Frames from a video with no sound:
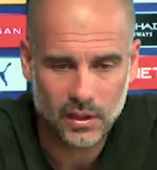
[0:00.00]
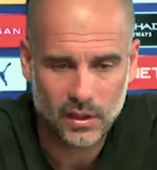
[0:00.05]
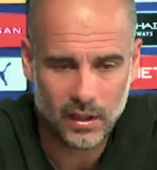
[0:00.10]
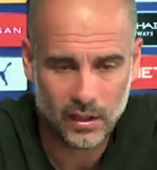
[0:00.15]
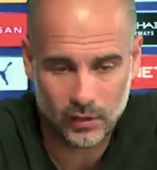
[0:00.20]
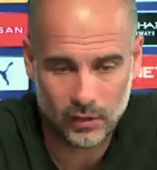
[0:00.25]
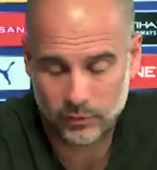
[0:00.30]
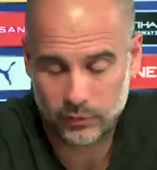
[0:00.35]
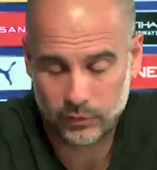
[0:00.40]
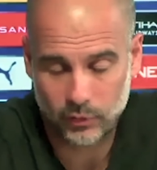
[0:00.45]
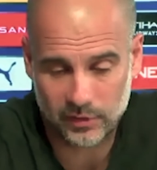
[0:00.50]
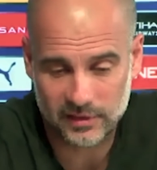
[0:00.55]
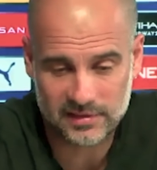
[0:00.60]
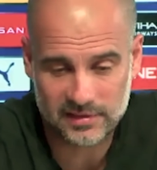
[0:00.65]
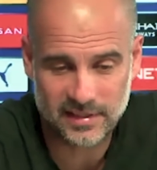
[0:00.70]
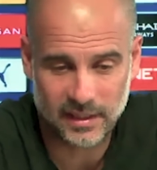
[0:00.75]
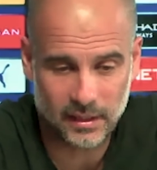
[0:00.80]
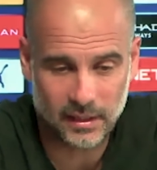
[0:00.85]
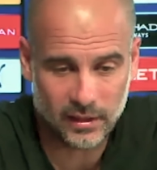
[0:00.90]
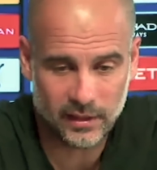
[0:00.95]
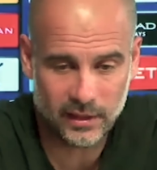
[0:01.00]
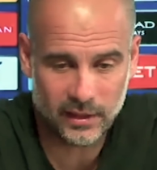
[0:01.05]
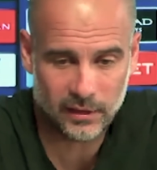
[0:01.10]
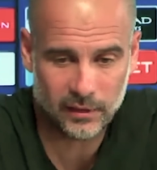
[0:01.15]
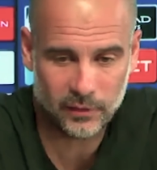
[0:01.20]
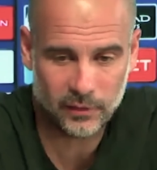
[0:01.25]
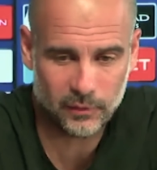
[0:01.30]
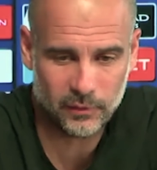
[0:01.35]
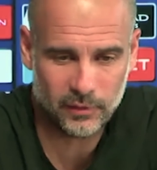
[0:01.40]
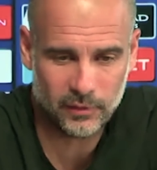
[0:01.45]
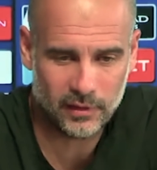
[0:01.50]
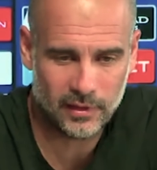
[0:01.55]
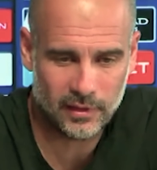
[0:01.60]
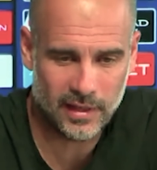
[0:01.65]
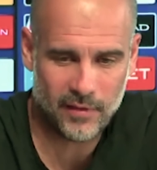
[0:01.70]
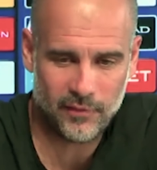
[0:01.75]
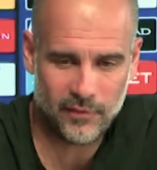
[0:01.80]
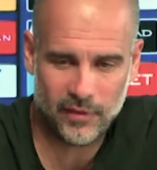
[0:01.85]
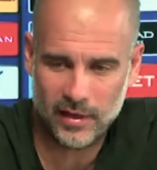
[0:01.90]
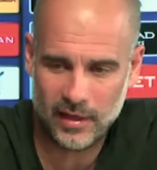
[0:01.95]
and of course, suddenly I don't,
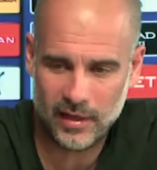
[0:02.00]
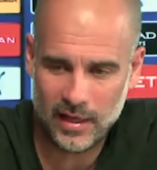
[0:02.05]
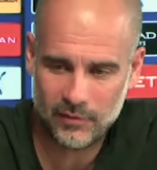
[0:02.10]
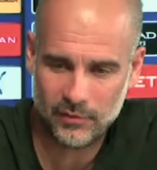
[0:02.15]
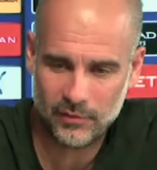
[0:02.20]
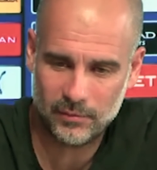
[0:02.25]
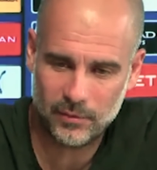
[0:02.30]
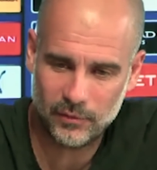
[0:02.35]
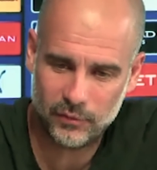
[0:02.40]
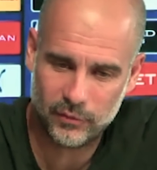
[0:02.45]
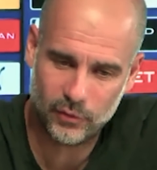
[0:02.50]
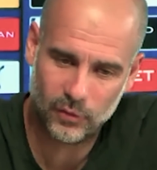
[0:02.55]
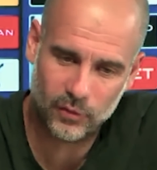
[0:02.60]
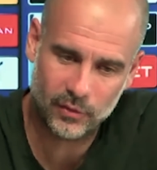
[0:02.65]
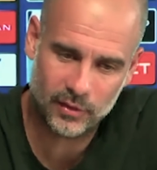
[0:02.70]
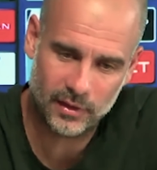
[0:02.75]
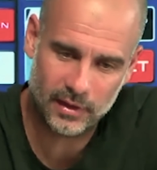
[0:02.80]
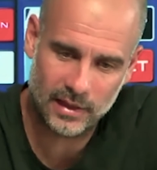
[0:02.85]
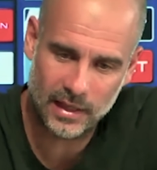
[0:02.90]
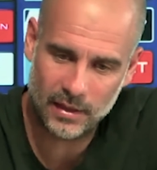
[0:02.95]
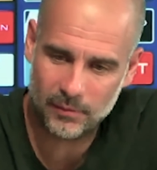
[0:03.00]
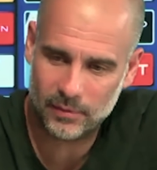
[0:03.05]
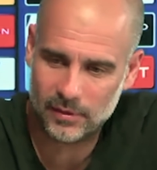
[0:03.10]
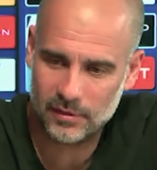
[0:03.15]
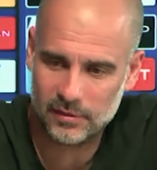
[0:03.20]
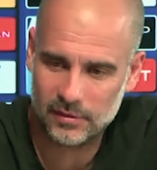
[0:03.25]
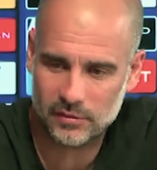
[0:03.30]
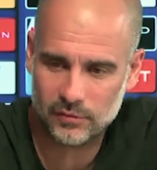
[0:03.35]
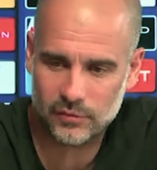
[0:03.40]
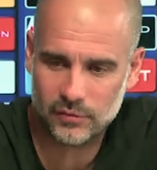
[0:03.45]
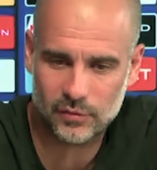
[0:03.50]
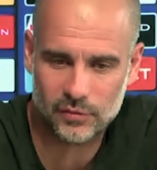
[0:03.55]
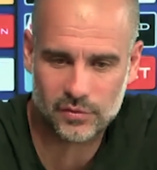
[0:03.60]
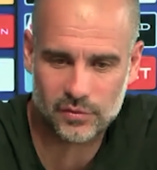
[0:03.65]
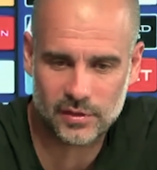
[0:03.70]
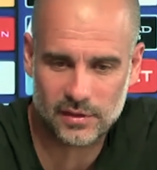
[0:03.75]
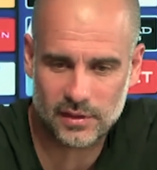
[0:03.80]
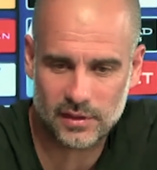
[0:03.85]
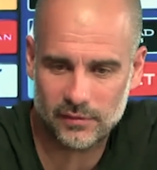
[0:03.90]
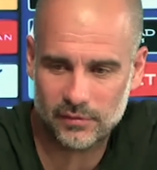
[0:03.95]
never ever before and never in the
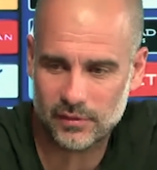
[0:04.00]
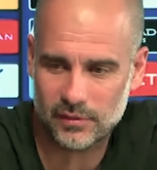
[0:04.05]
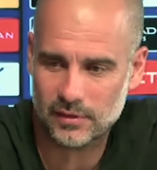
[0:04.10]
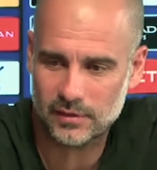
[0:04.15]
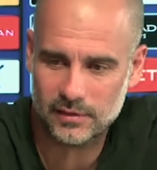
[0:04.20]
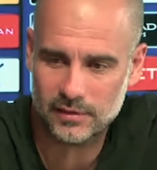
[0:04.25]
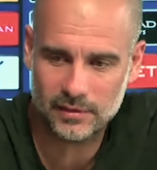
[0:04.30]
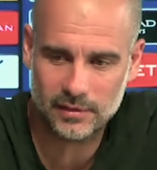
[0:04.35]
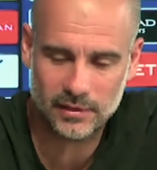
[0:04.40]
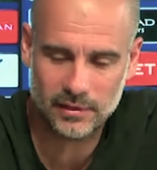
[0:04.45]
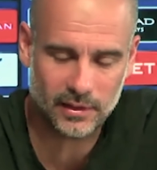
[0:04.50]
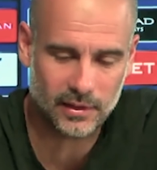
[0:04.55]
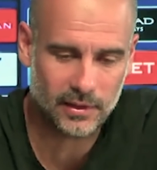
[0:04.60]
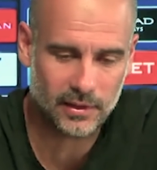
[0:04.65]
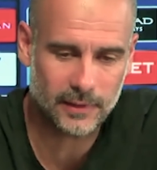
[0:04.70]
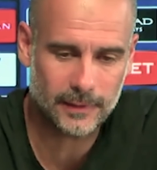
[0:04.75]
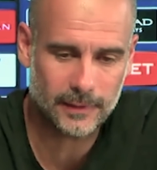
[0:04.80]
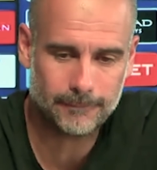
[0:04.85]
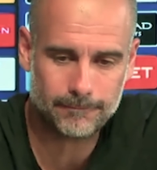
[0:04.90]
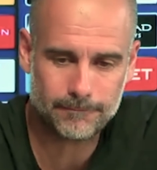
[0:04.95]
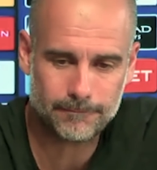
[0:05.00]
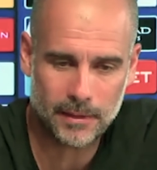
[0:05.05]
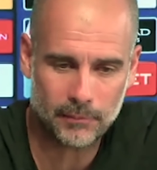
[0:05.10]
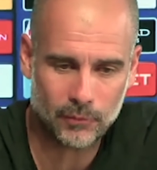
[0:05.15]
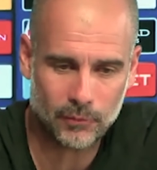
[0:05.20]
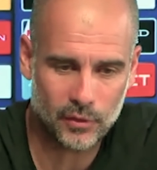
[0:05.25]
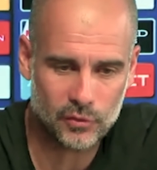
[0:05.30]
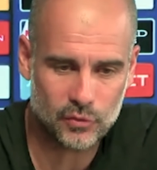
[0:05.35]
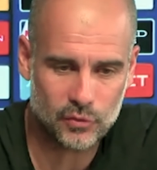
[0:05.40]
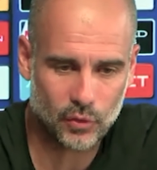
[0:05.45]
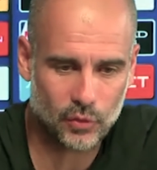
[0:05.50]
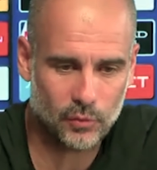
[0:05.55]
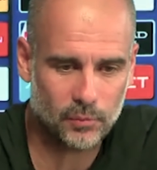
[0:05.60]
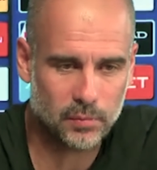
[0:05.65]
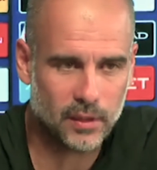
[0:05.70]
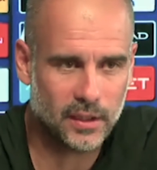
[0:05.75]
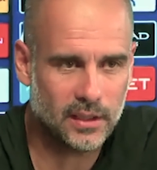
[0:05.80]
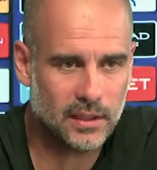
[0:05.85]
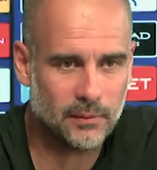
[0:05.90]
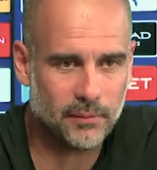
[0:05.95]
future ever, I'm going to
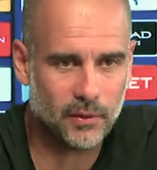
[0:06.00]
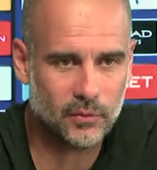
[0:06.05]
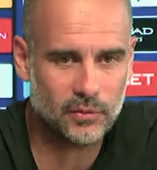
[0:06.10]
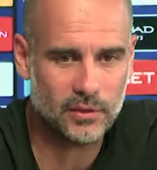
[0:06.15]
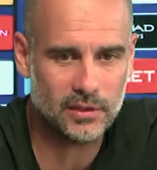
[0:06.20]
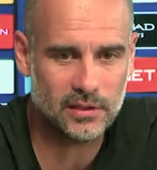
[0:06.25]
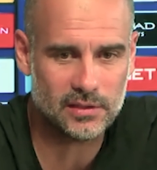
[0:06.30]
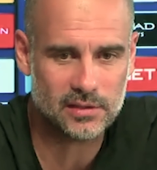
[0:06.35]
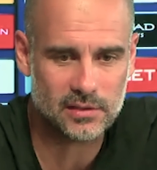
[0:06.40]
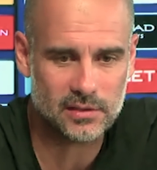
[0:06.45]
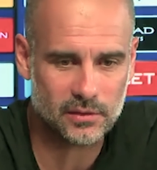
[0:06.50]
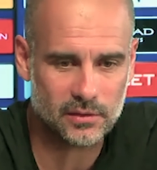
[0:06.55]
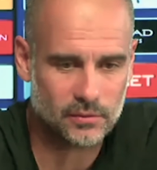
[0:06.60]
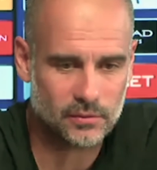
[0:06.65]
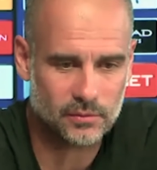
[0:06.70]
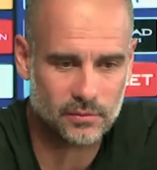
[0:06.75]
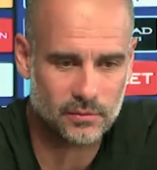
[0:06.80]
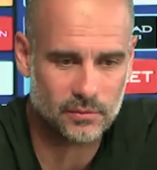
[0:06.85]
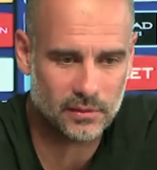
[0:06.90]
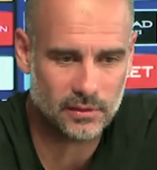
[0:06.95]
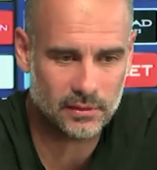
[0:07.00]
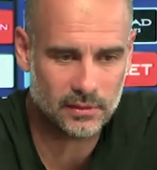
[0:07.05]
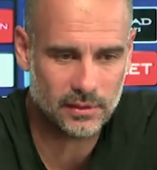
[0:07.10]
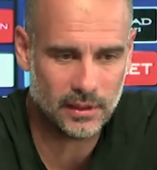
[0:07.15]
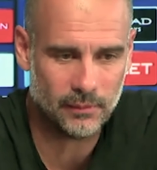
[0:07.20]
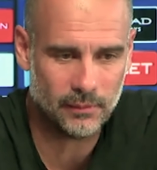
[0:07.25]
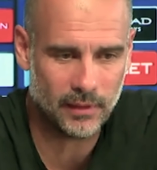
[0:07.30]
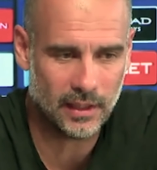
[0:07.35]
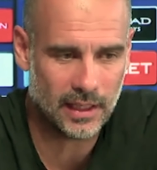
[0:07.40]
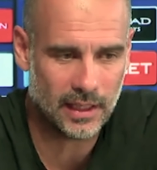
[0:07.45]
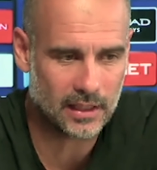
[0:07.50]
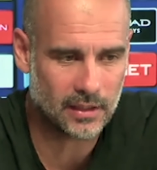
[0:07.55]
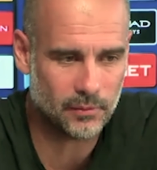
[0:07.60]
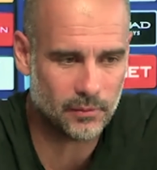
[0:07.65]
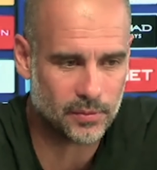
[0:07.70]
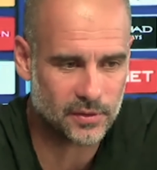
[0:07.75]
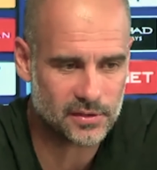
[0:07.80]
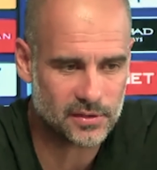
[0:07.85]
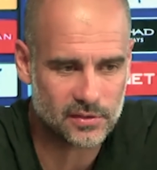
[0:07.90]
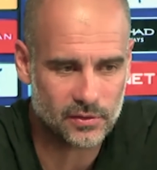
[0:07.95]
complain about this. So I'm a lucky
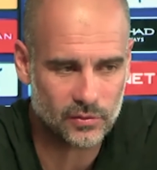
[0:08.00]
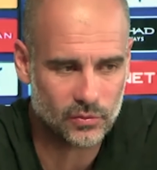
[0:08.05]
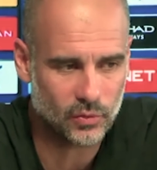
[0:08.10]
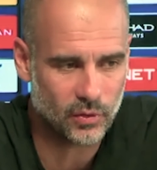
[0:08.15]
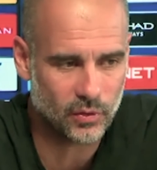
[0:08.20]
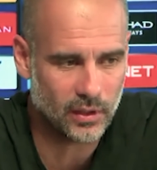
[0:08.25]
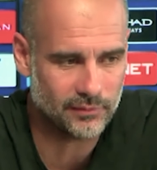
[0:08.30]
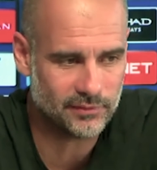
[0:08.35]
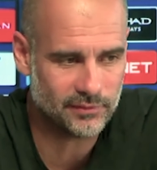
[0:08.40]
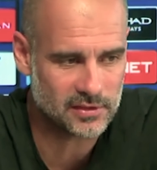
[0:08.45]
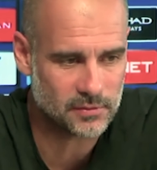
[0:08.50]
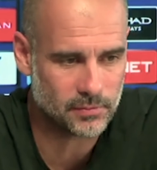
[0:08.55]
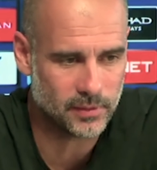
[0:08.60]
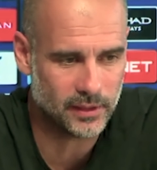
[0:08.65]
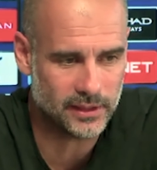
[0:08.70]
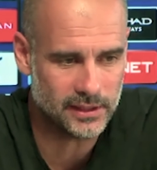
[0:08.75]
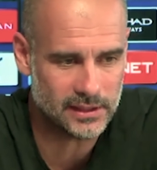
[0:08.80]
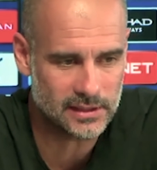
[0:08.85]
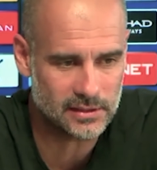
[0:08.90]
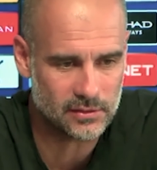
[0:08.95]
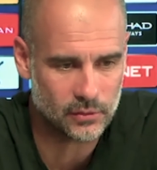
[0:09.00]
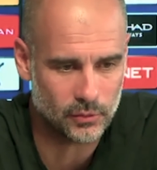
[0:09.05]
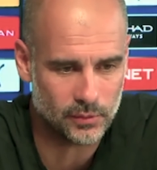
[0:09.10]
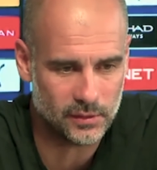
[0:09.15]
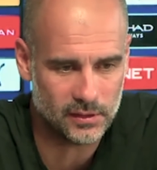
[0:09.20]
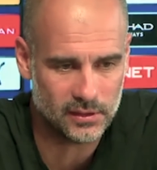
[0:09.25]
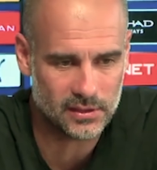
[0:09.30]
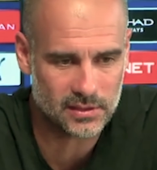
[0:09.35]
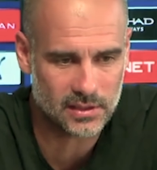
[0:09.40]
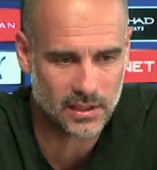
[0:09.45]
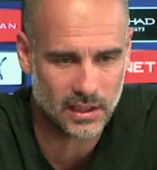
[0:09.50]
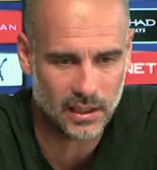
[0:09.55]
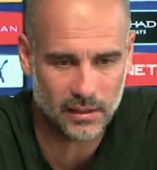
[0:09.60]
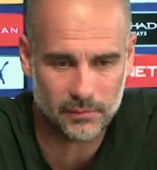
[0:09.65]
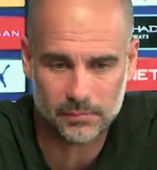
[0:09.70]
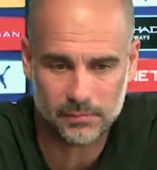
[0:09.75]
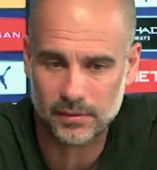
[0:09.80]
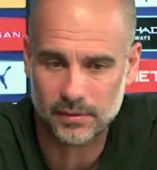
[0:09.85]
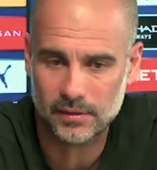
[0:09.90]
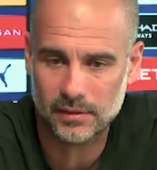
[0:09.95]
person to have these players, to be in this
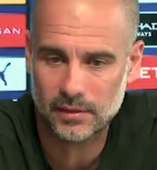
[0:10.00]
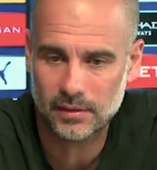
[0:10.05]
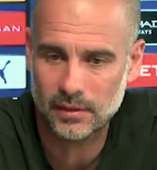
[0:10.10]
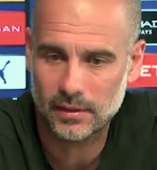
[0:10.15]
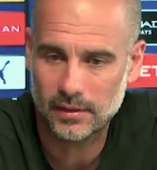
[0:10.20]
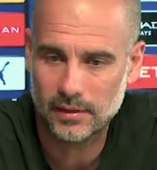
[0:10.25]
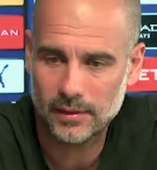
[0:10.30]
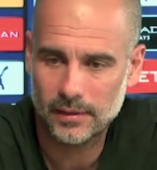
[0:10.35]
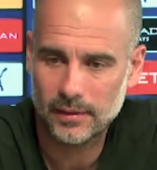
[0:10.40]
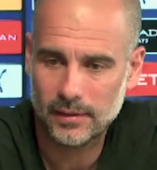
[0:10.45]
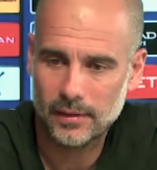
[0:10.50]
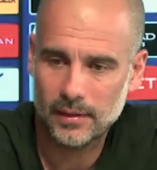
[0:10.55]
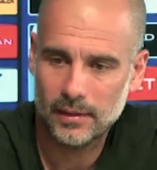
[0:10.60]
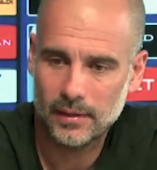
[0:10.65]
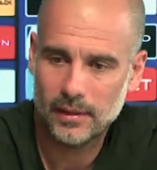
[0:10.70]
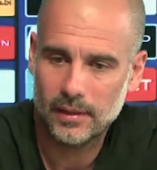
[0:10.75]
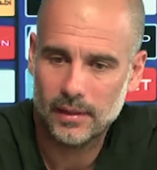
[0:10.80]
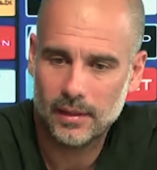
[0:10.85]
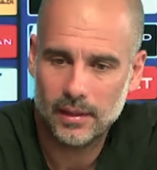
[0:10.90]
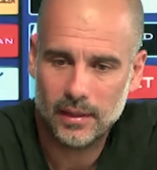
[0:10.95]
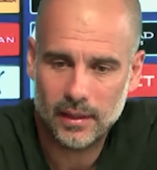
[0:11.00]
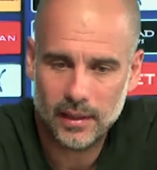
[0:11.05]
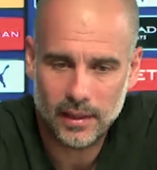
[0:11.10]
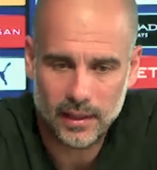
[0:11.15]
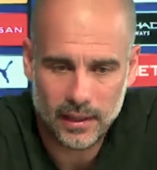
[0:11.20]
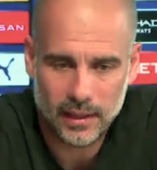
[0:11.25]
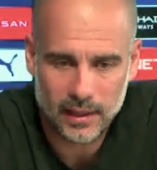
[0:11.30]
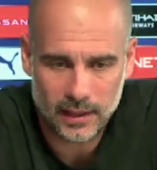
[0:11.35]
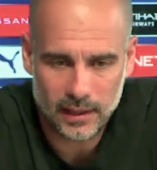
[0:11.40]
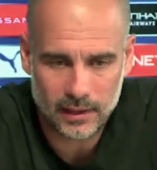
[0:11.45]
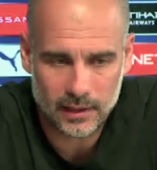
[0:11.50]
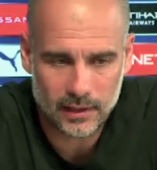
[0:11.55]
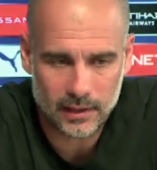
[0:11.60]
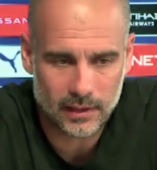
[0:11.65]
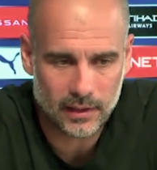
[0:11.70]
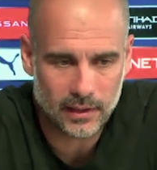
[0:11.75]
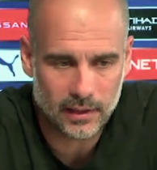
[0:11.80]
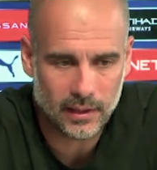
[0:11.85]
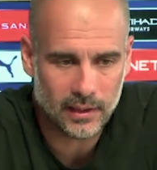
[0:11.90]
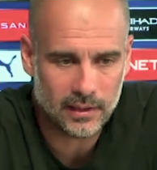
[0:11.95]
club,
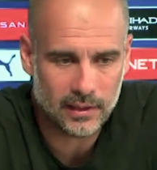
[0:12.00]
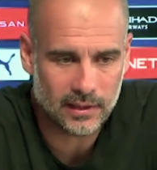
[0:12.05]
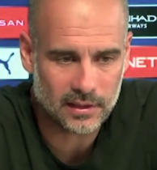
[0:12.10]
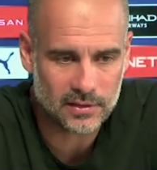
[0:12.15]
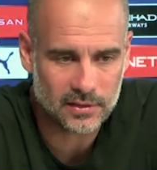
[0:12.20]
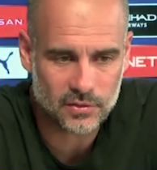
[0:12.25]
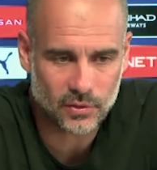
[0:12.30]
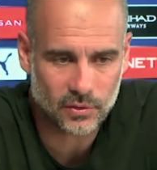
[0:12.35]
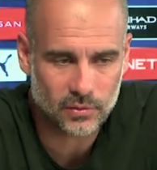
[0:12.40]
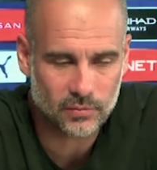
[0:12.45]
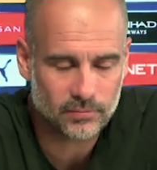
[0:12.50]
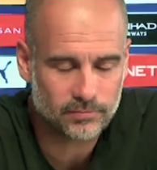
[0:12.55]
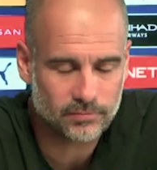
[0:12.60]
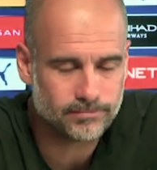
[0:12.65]
and that's all.